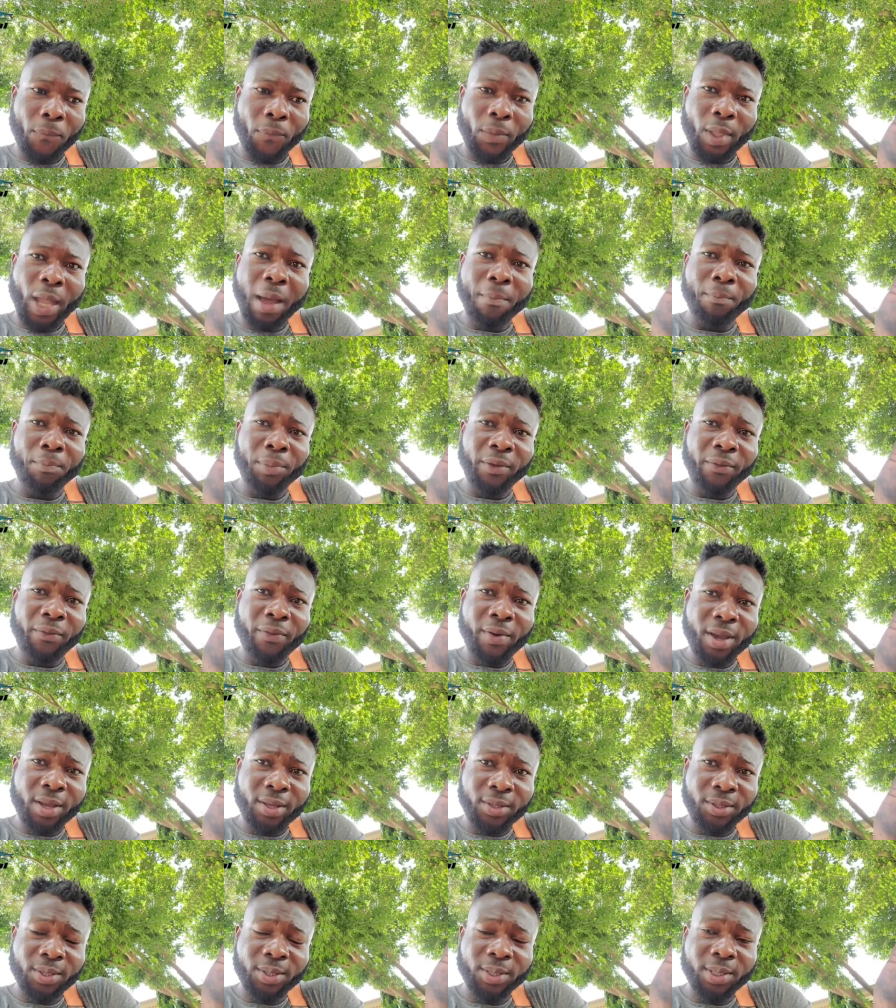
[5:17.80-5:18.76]
amplifier
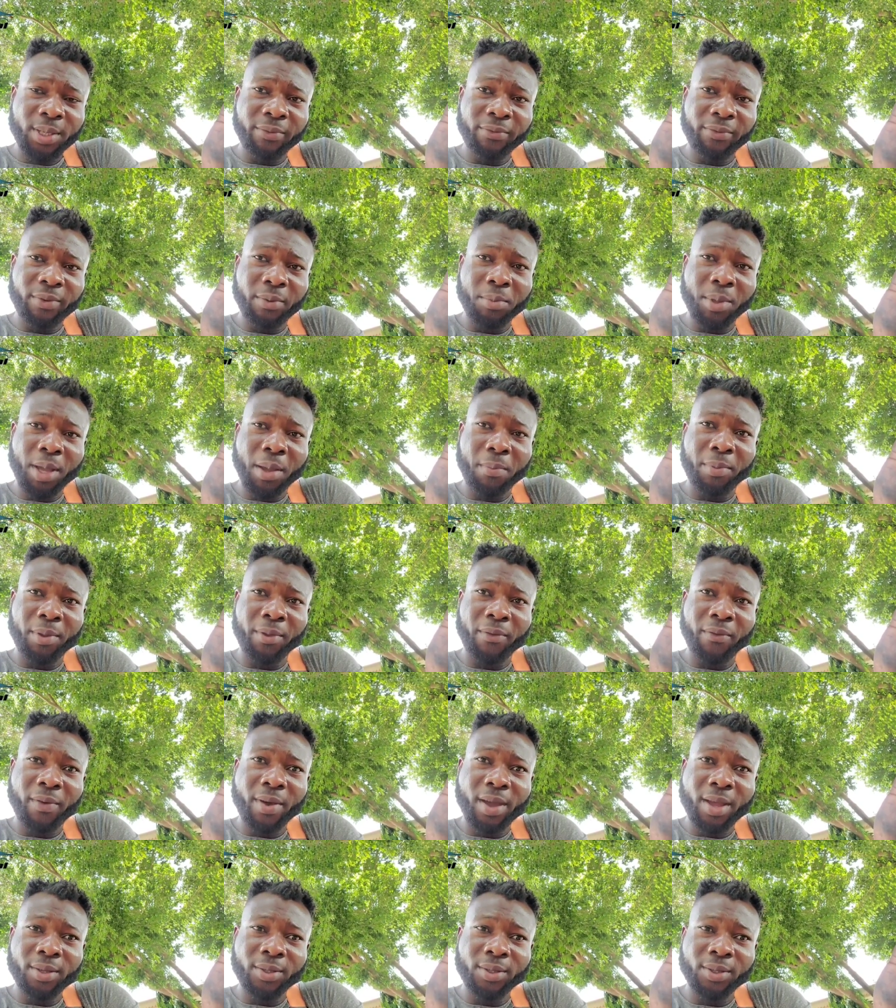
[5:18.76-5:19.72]
system, from
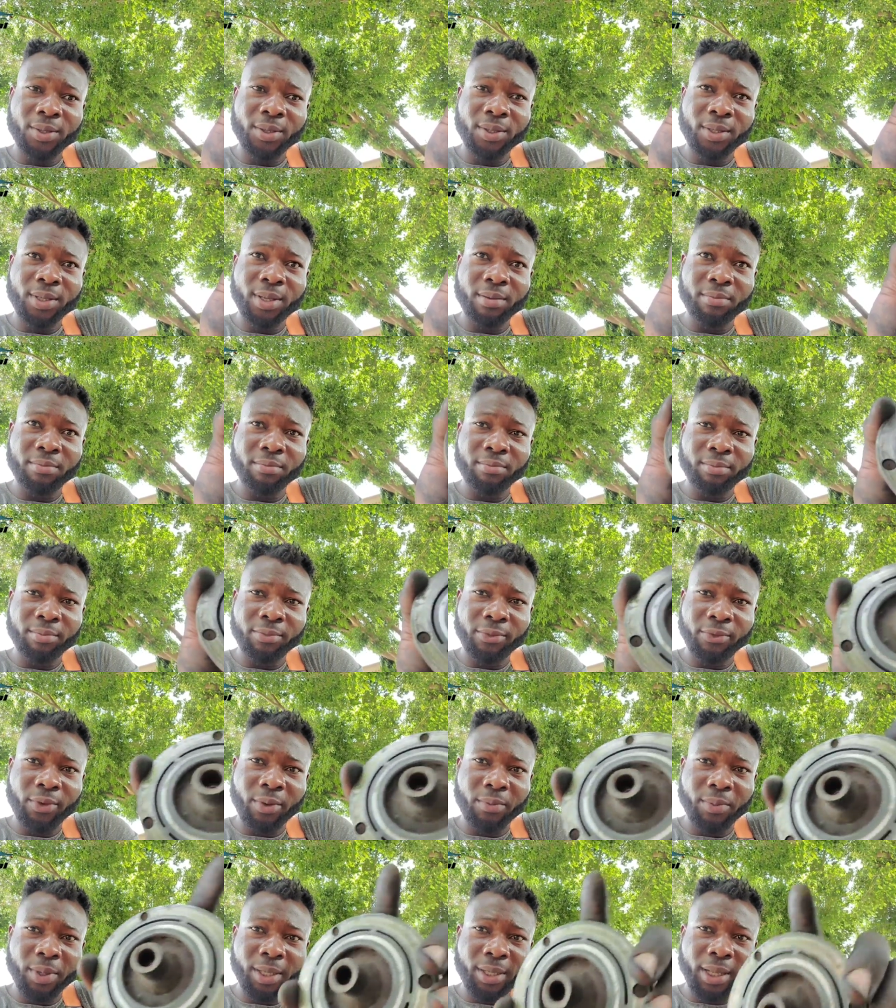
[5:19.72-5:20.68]

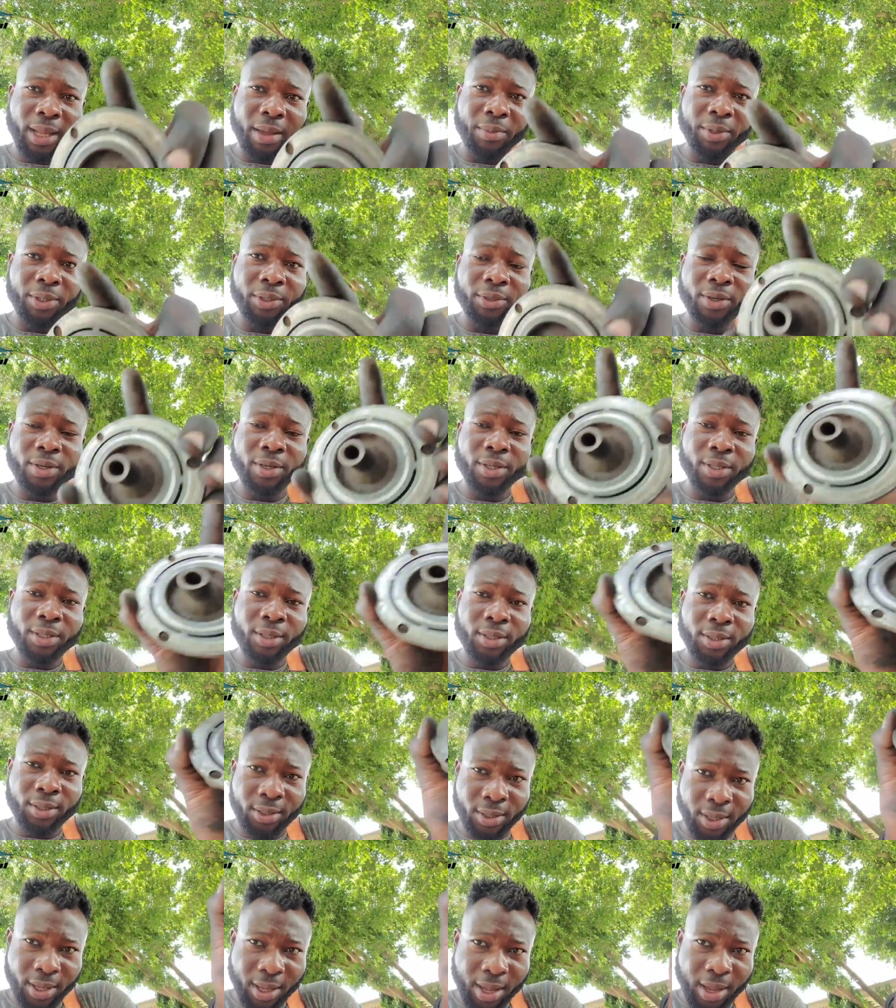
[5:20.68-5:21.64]
the climatronics
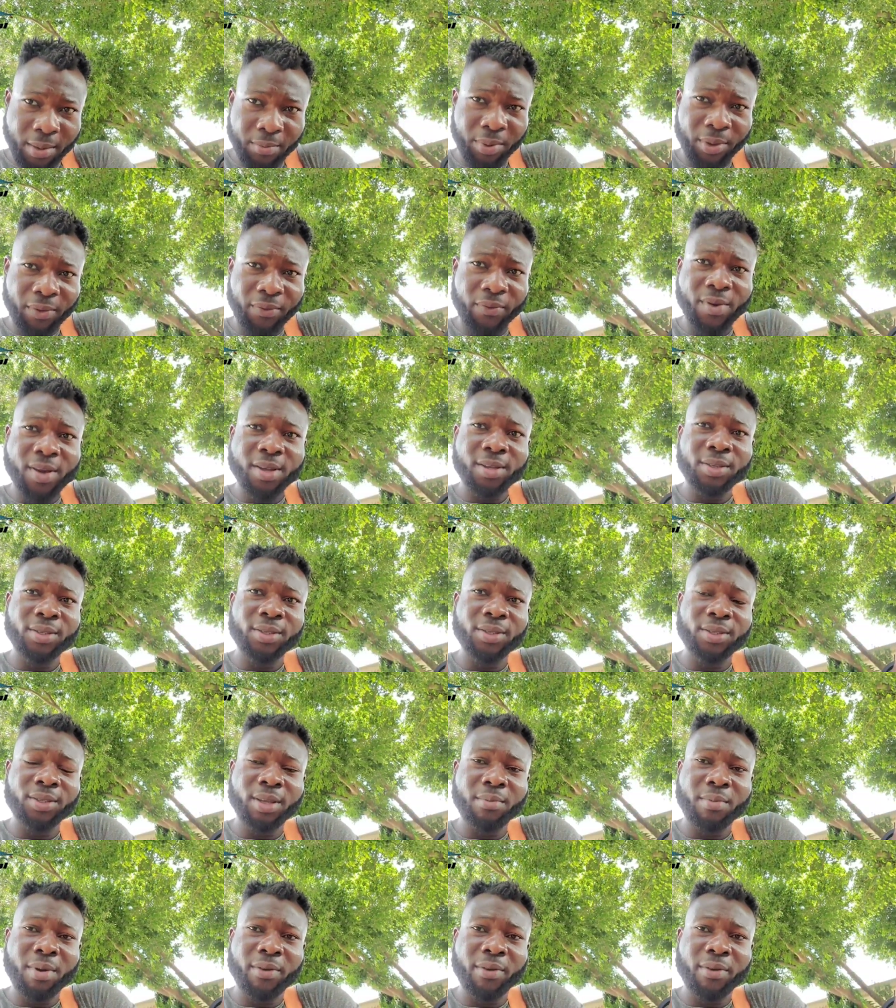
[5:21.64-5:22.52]
amplifier system.